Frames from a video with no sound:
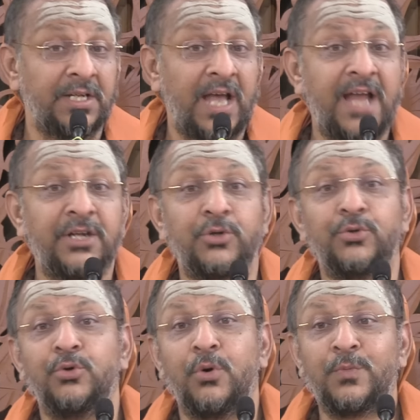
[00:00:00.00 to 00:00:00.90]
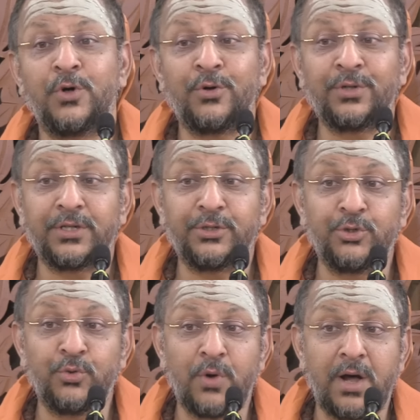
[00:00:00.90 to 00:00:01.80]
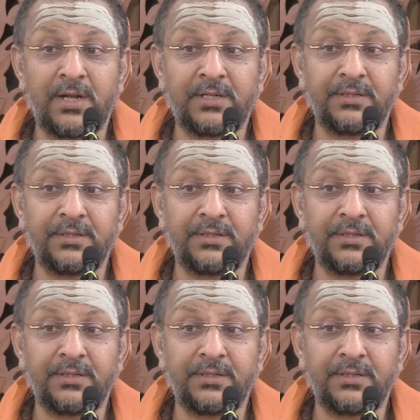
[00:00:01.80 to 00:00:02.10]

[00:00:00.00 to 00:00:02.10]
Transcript: and you no more, you are